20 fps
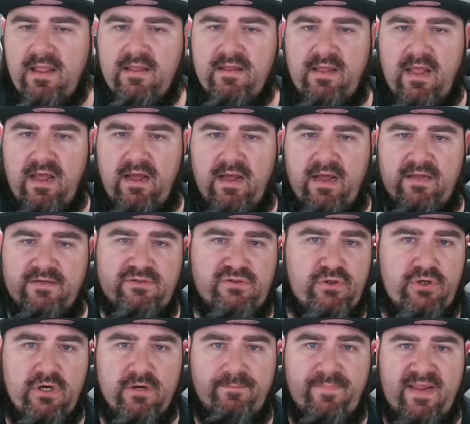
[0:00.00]
uh, to
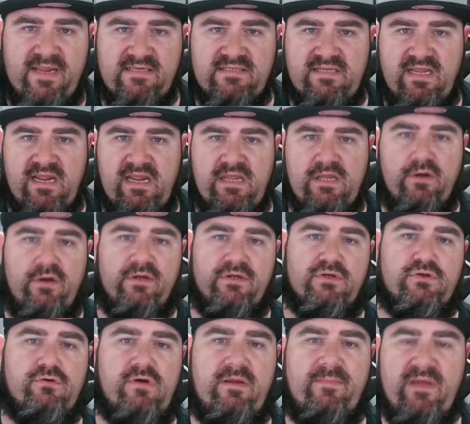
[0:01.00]
your PC, you can
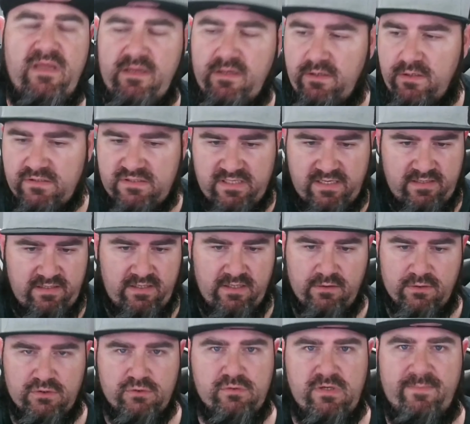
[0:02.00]
stream it using, you know,
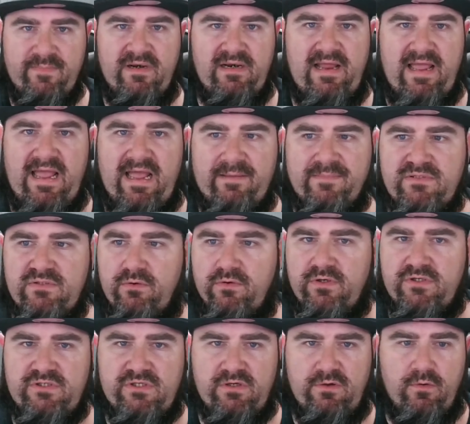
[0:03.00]
Streaming Labs or,
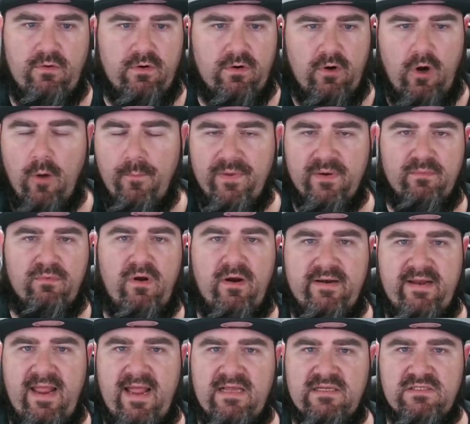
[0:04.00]
or Open
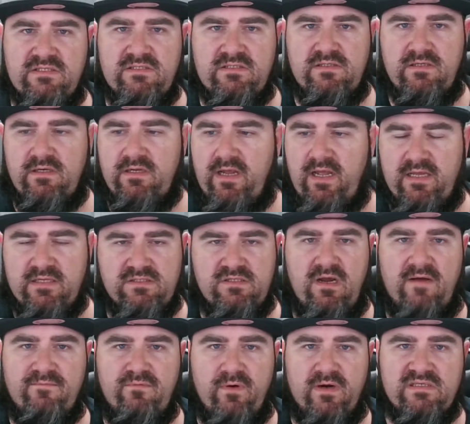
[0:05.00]
Broadcast
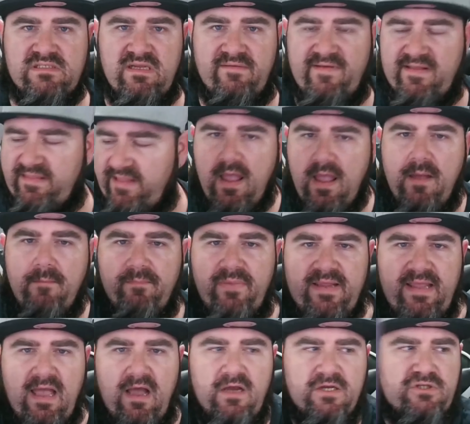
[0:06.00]
software, stuff like that. But yeah, I'll show